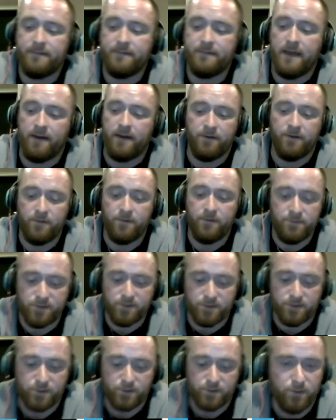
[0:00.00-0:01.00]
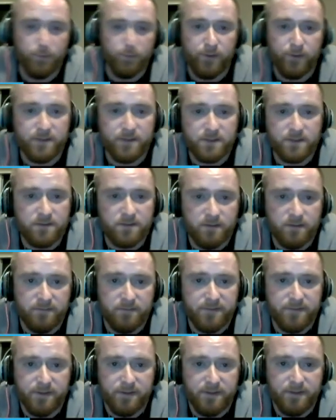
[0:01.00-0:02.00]
don't know who's going to score points in
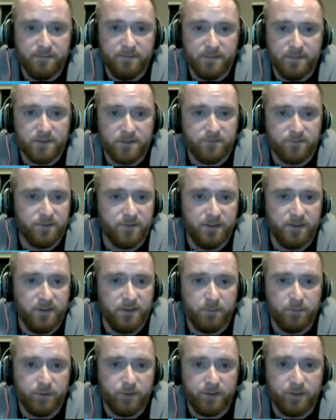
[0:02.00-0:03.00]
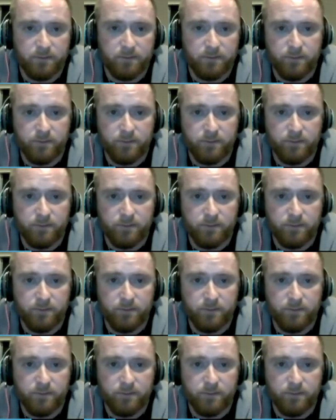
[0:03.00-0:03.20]
Philly. It's really unpredictable.